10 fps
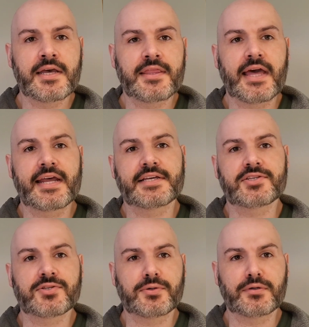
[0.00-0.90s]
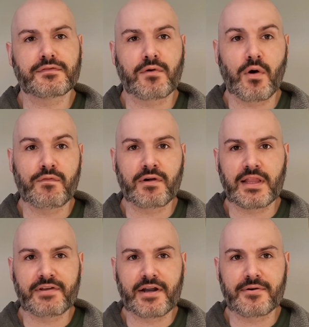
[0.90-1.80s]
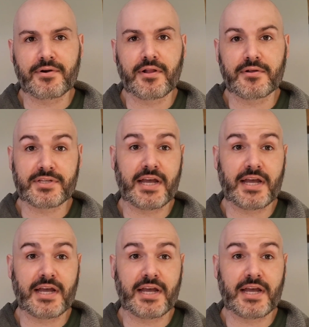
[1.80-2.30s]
that has sold for over $1,100.